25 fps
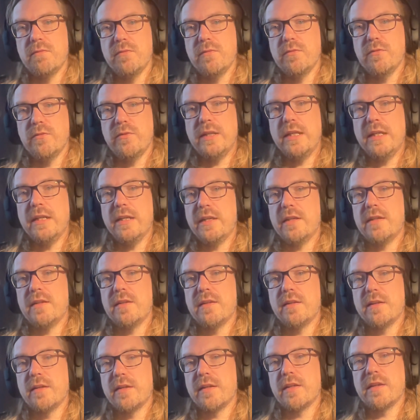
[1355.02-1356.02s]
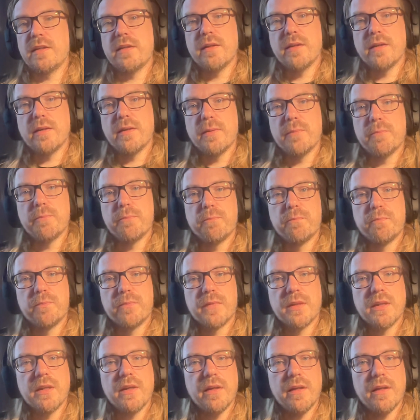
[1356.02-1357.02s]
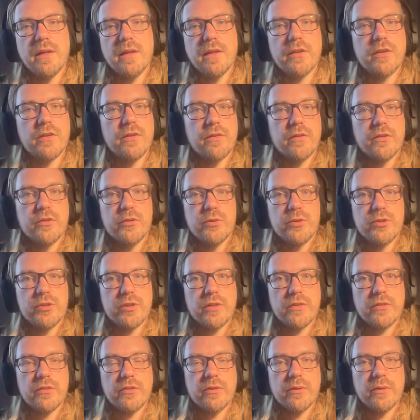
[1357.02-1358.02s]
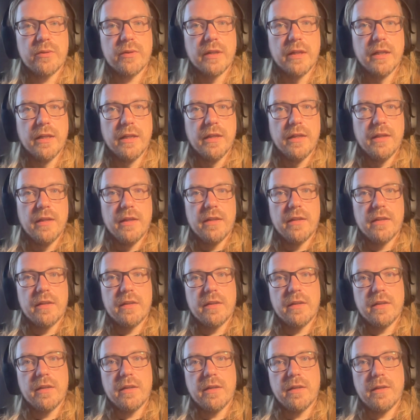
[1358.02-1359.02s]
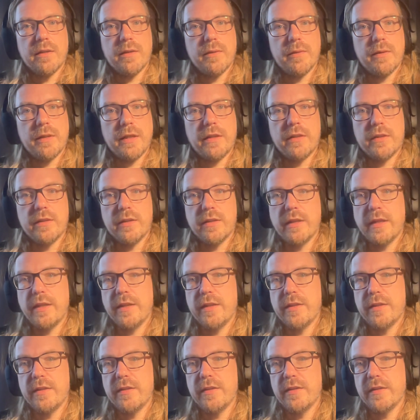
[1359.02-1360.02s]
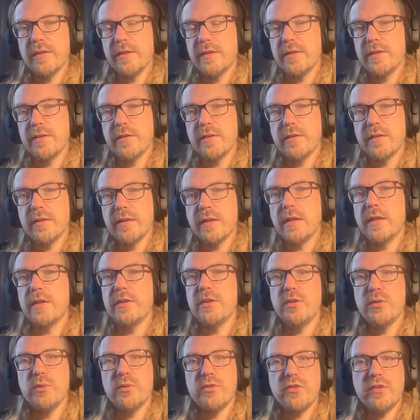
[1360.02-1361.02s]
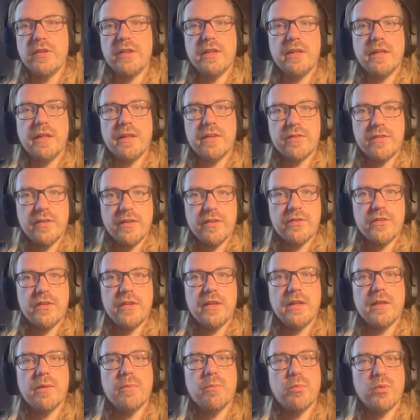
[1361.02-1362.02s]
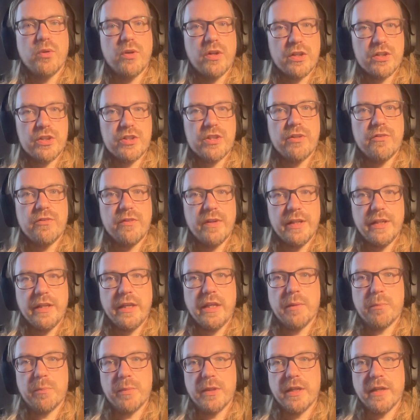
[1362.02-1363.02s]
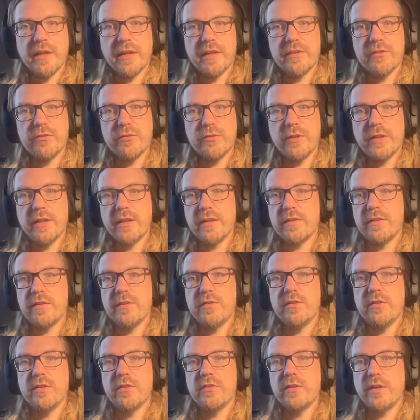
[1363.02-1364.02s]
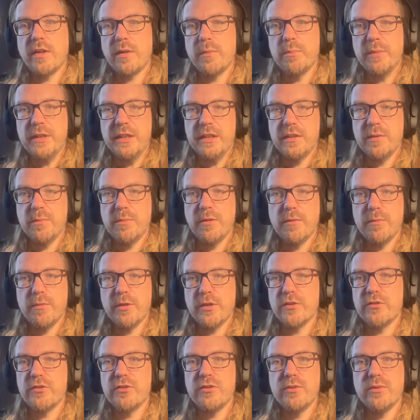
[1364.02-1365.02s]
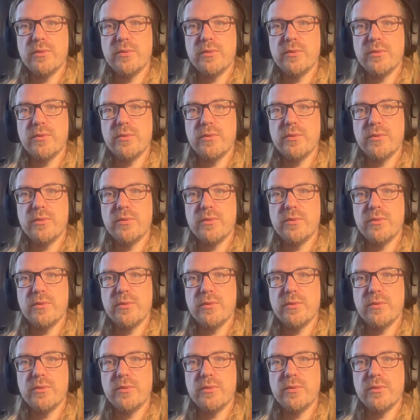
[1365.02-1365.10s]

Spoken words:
really like crucial. So and using existing production ready APIs for that is just unbeatable, because